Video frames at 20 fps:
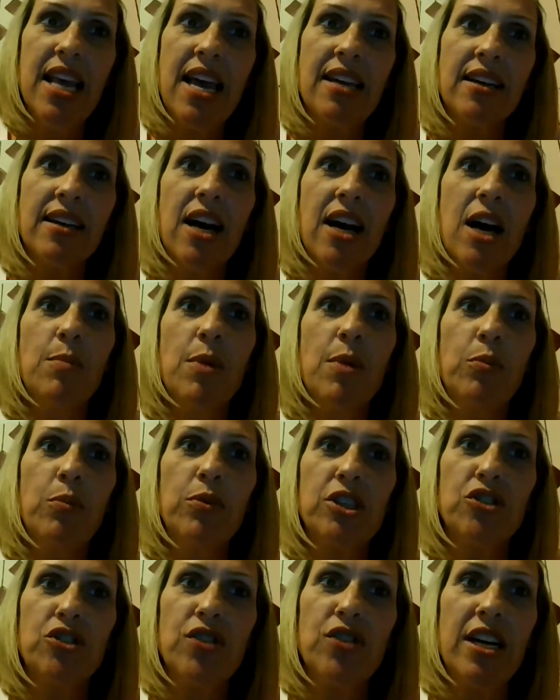and come up
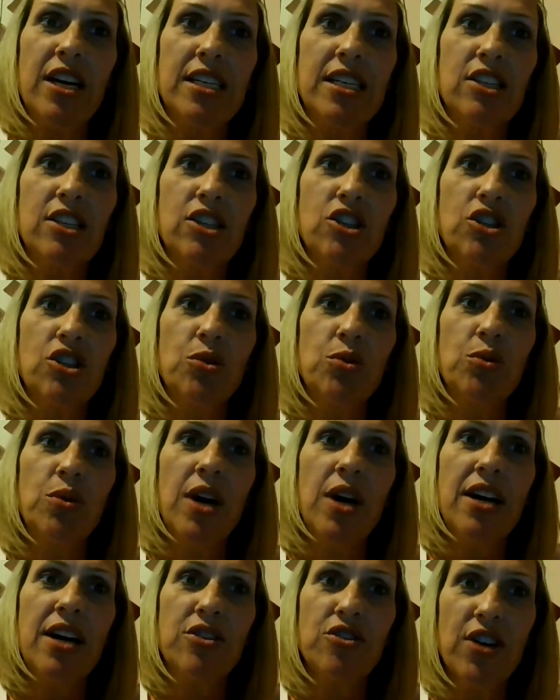with strategies to
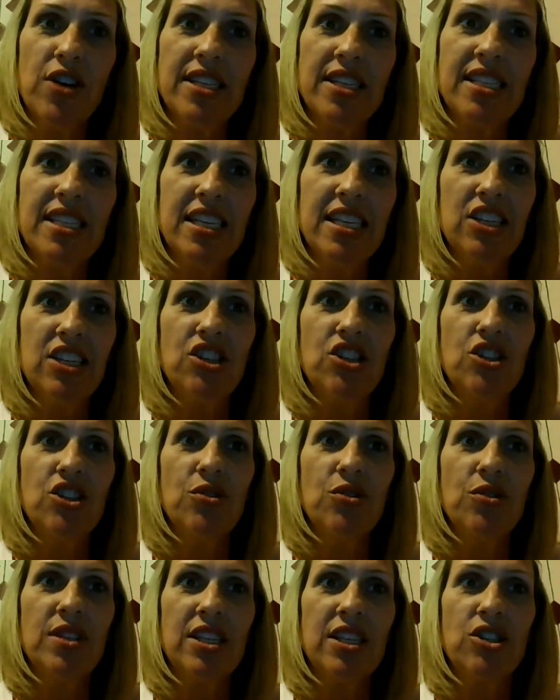address the
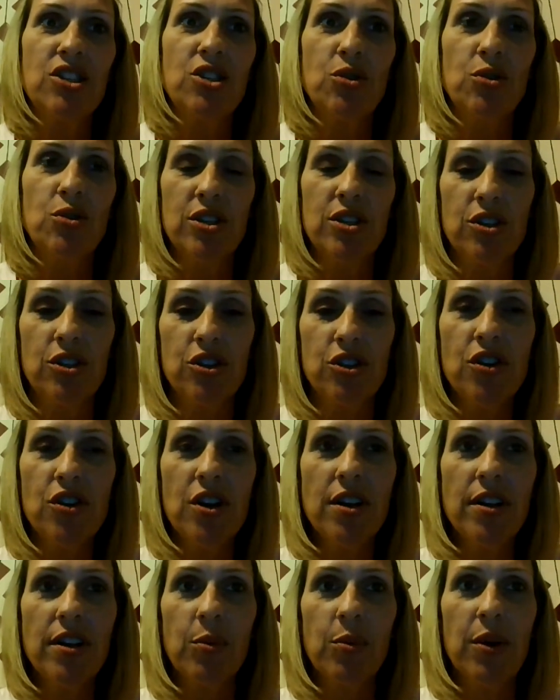issues that students are
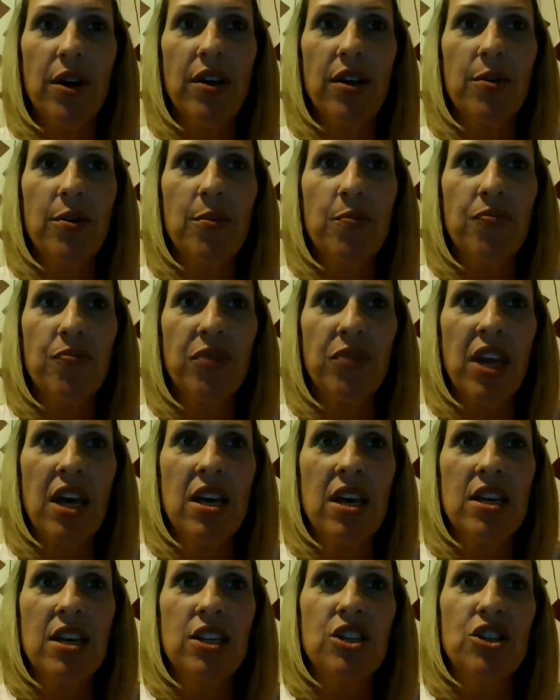struggling with.
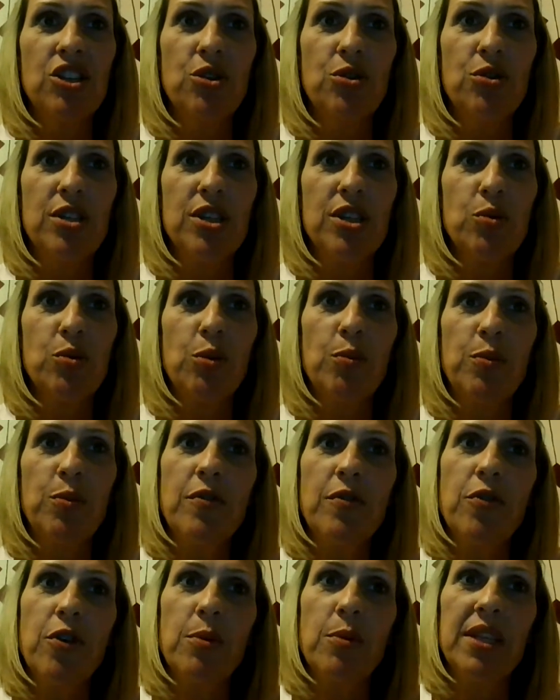Students will be
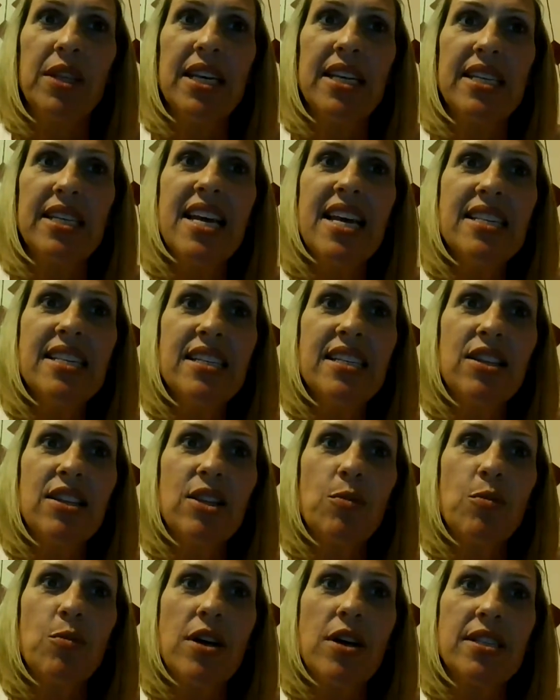formally assessed and
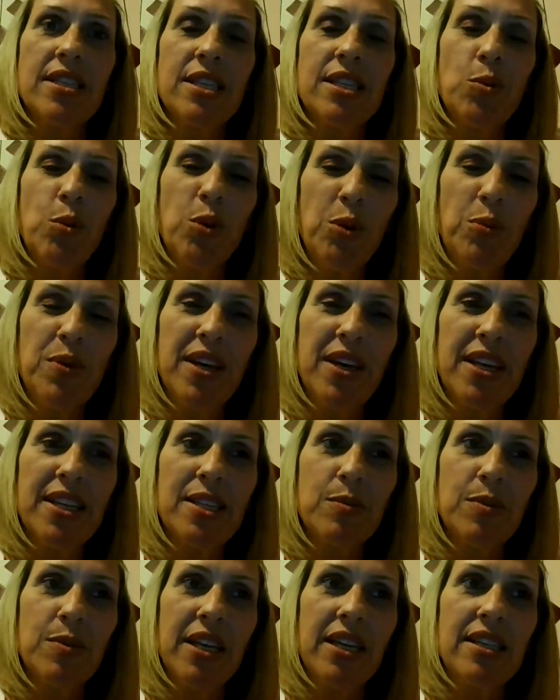the process will be
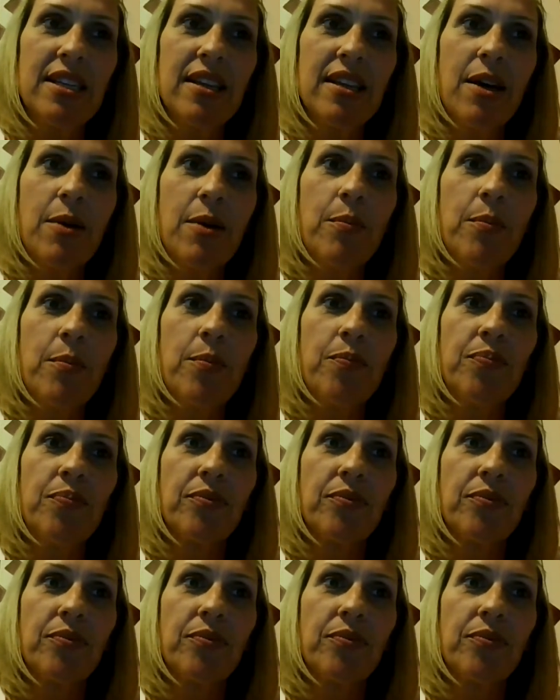explained to them.